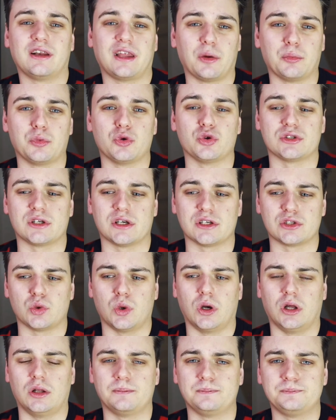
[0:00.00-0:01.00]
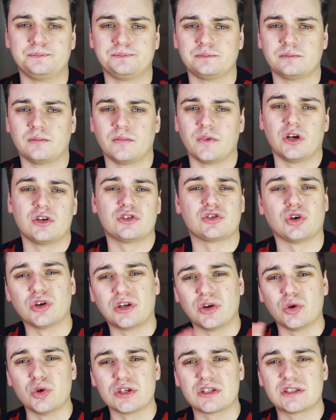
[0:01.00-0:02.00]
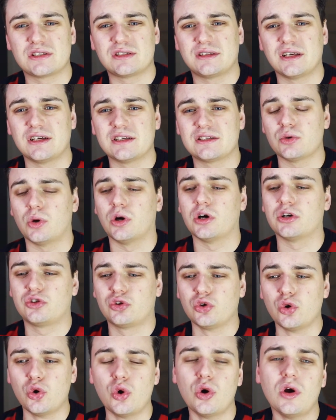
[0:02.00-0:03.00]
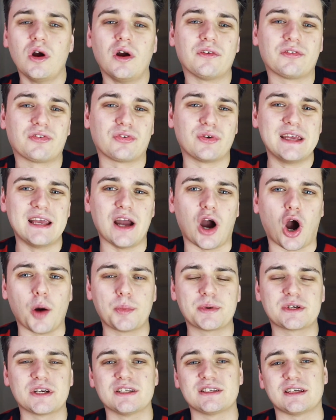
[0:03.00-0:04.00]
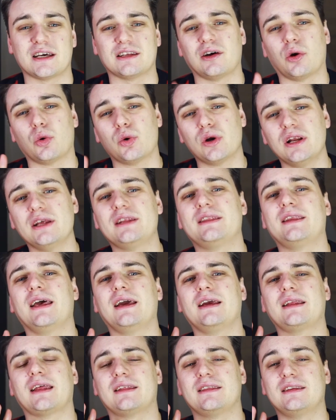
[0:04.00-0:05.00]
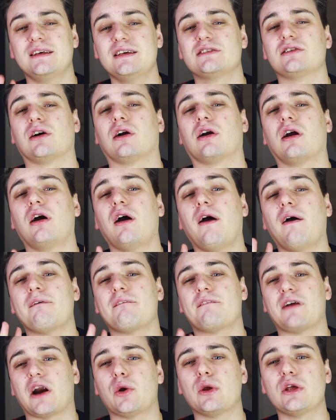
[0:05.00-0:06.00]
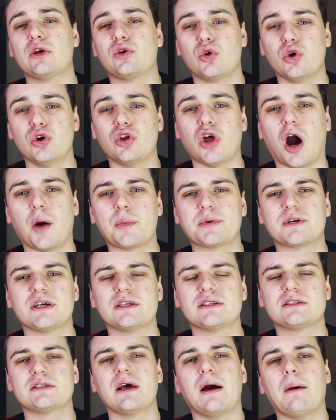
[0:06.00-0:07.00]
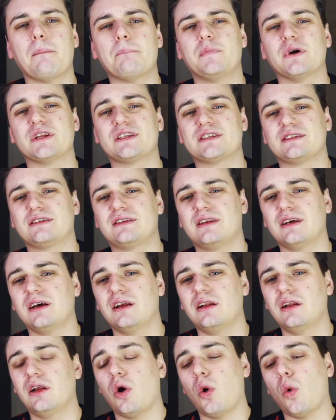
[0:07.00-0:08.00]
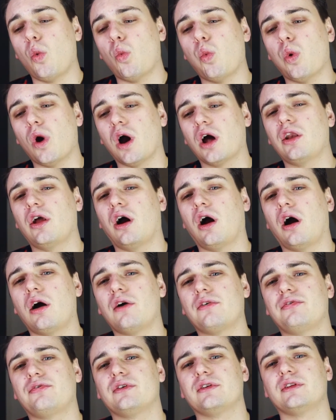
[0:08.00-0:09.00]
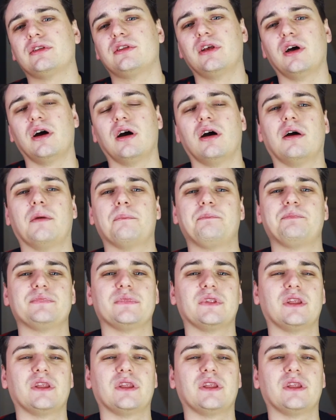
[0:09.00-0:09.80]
their music as well. So these are two free options, and I really think that these are very good options. But still, one of the